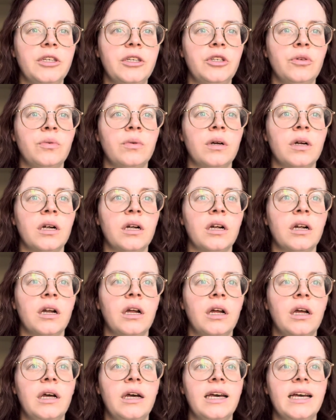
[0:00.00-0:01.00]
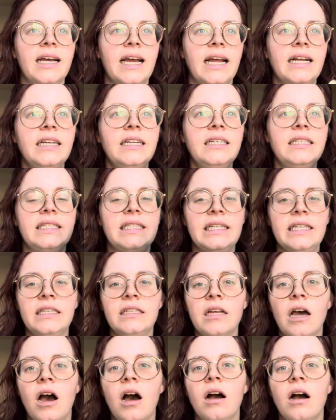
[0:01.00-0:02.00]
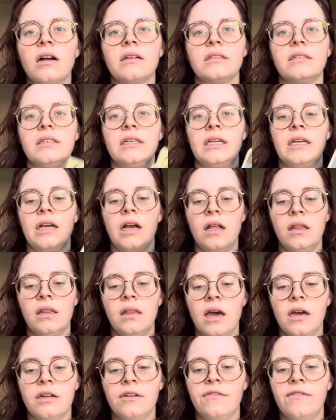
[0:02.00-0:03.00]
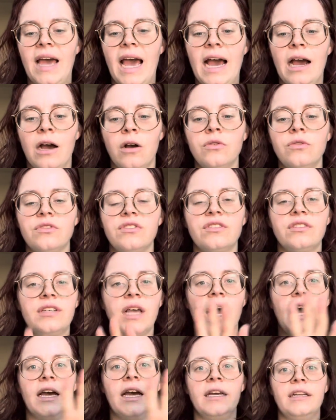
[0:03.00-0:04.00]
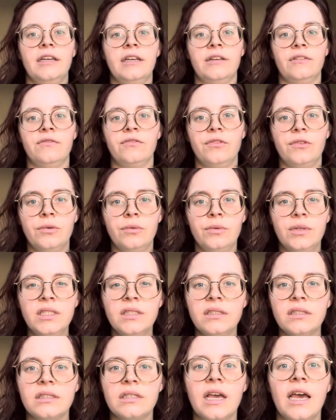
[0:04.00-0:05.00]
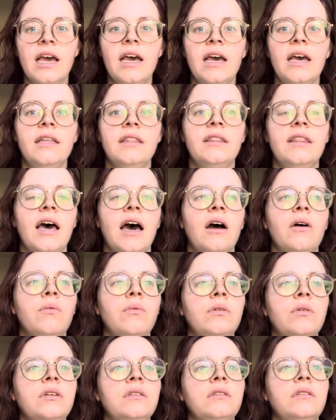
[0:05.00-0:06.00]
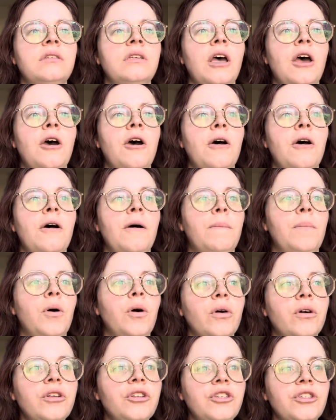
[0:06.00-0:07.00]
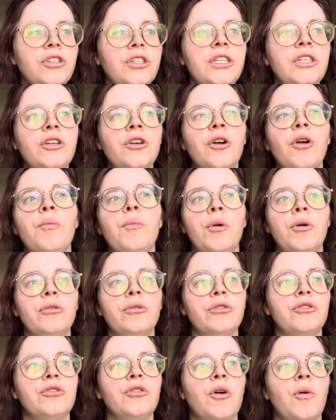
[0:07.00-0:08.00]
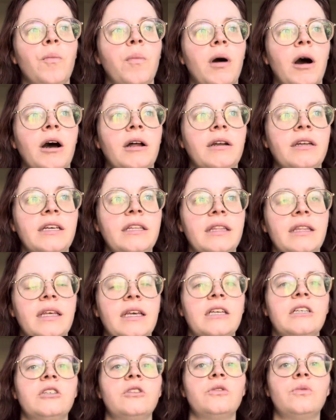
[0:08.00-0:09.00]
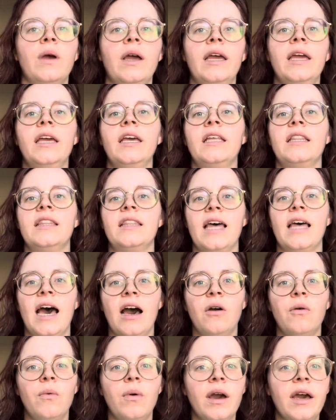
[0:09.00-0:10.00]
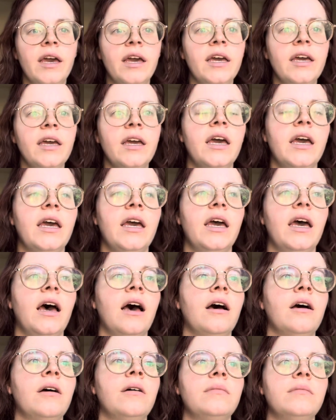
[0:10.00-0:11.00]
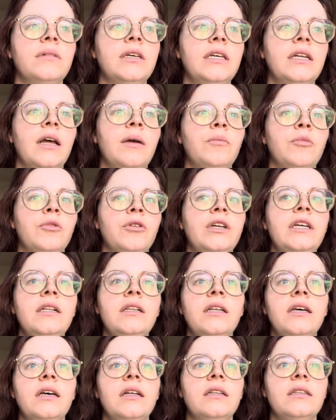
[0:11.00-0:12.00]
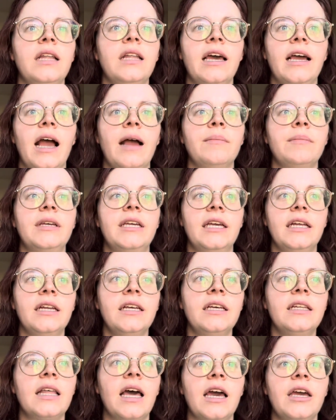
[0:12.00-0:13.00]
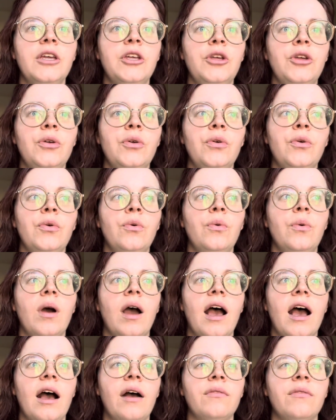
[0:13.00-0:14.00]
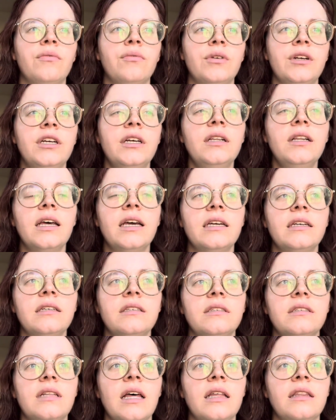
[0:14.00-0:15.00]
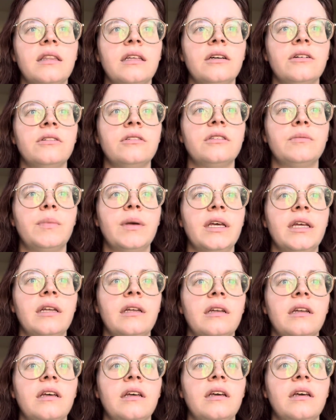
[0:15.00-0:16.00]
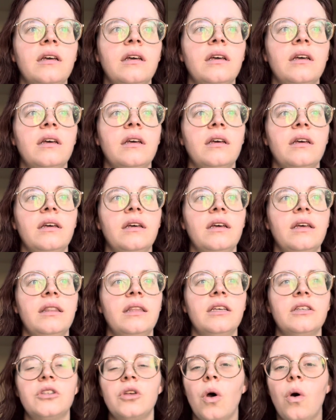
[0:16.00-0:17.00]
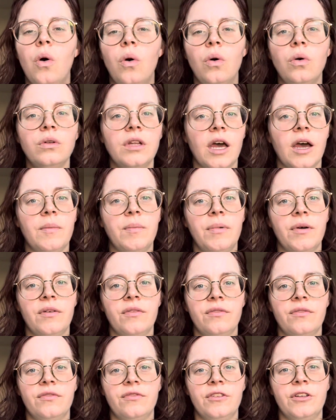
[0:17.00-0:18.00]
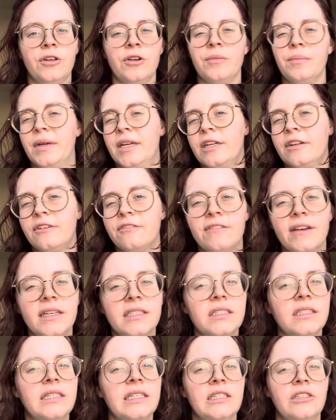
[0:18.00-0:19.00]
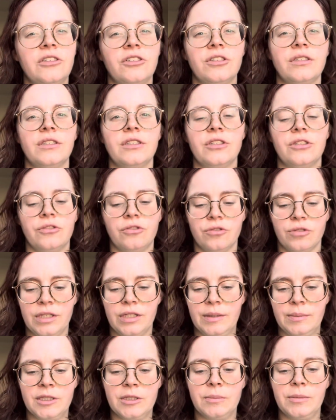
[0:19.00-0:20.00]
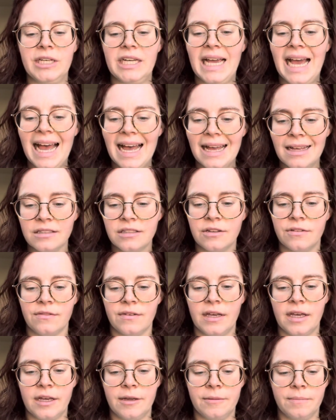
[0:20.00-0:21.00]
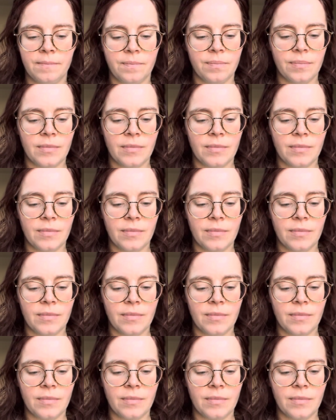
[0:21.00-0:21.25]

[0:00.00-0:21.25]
You are kind of detoxing a lot of outside influence that was pushing your emotional body this way and that way. And I'm getting that you have realized that there's been this hold up of your manifestations, your dreams because of it.